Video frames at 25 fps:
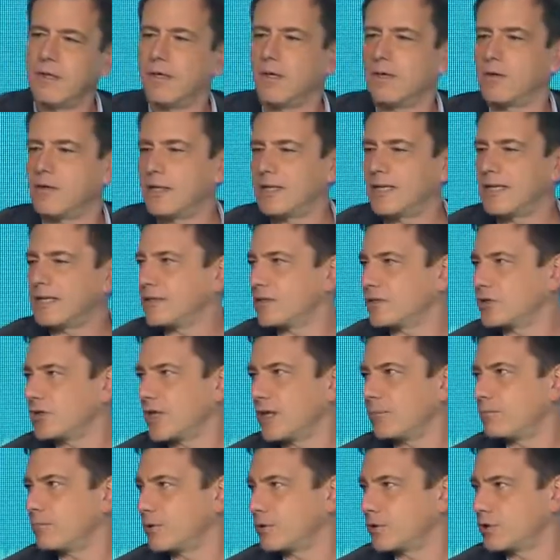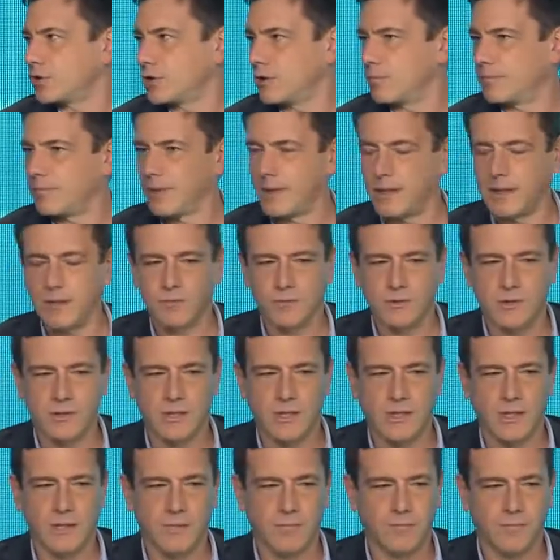on another championship, I would
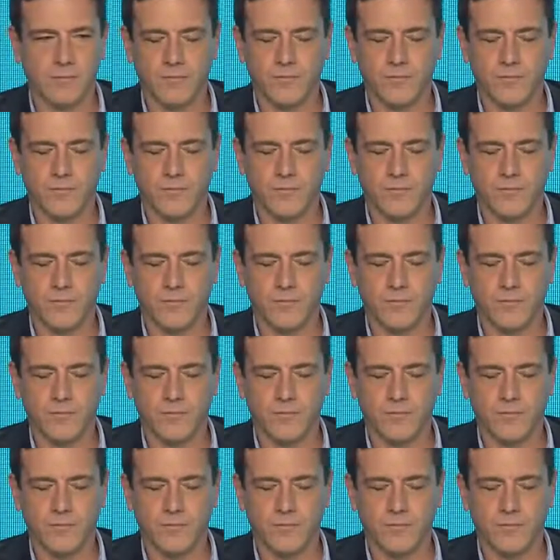say,